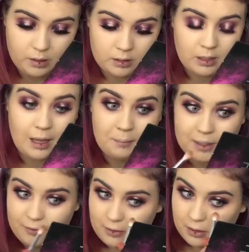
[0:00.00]
This can be
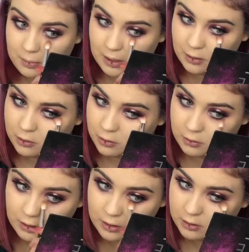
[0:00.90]
difficult to blend
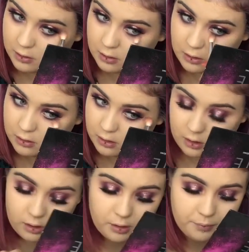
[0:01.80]
straight into
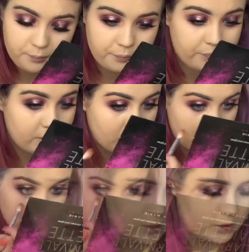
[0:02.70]
concealer.
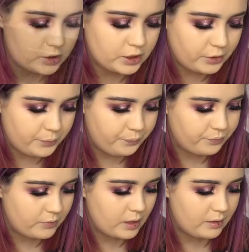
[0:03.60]
So
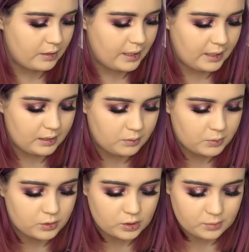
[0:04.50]
then
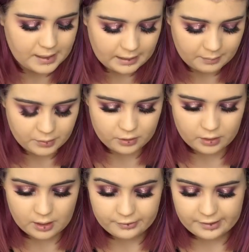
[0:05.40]
we're going to go back in with our
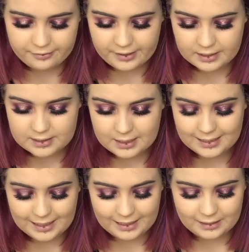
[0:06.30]
Cover FX
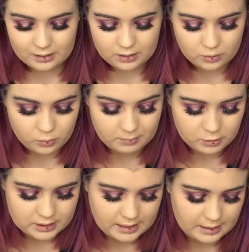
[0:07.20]
again one
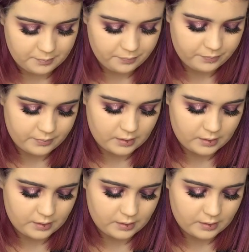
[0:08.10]
more time.